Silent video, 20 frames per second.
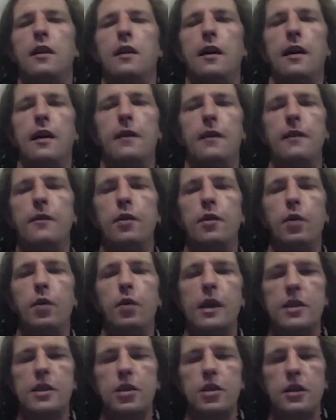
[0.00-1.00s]
I think the
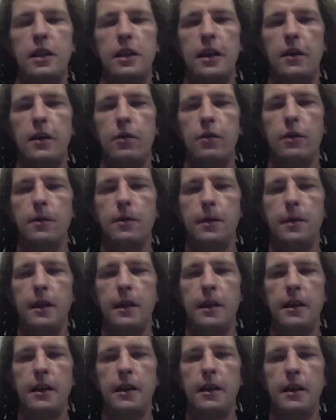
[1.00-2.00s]
question here would
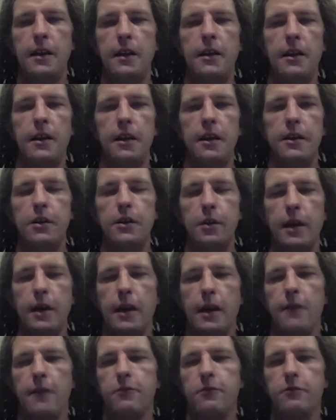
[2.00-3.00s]
be, do we
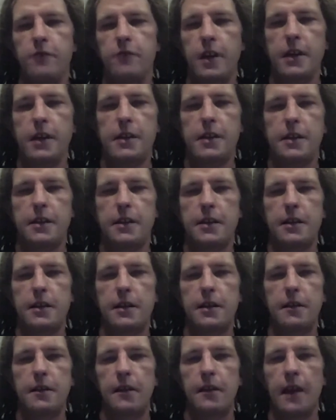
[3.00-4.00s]
have a risk
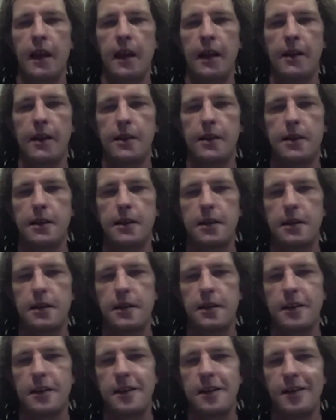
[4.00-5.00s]
that
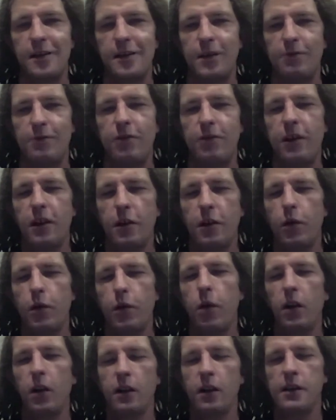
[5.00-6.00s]
the product
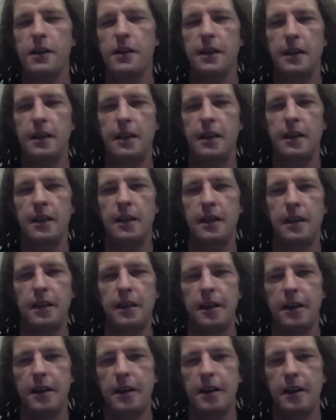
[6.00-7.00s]
quality
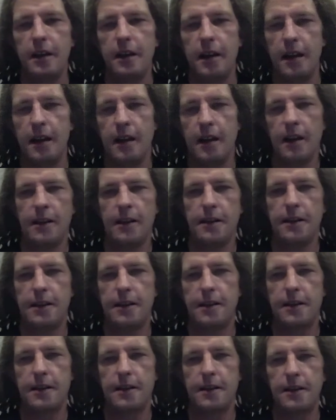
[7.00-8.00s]
is
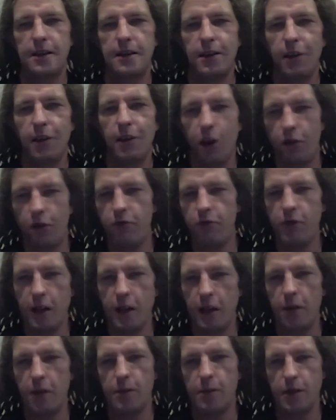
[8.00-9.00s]
not
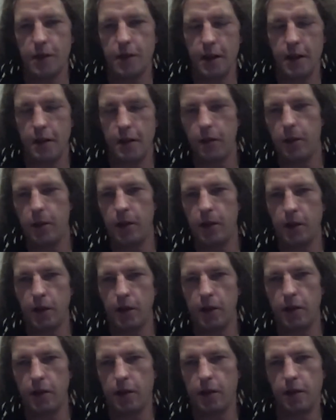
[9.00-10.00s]
really
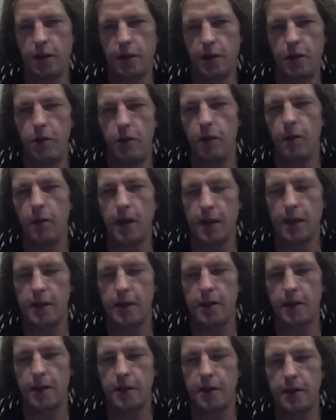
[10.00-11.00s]
observable to
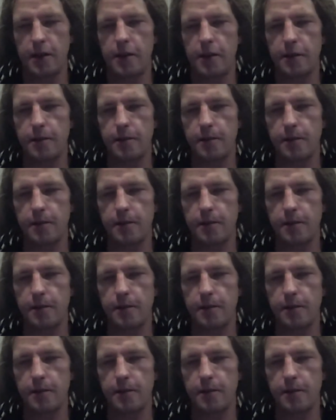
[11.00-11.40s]
investors?